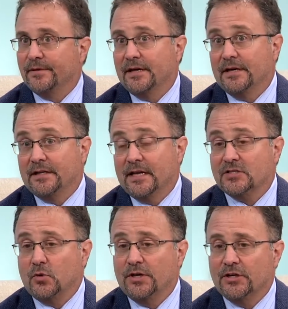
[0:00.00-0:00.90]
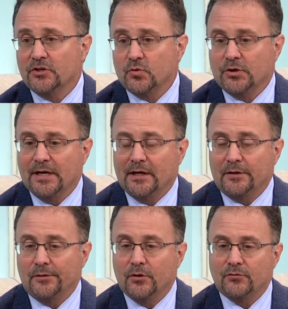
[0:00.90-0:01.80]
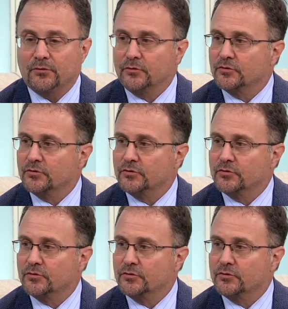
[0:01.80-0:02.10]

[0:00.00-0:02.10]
uh, in the last 20 years, we're now over